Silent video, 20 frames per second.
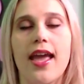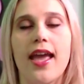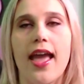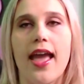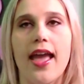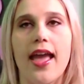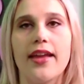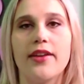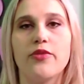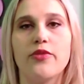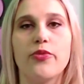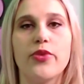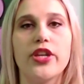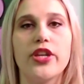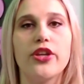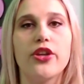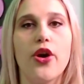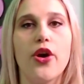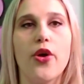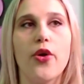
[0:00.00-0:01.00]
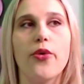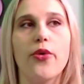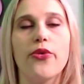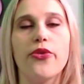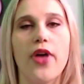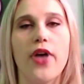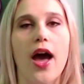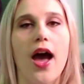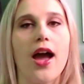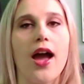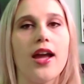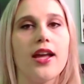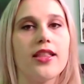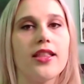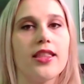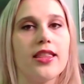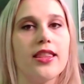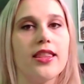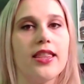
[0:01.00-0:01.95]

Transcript: And we know that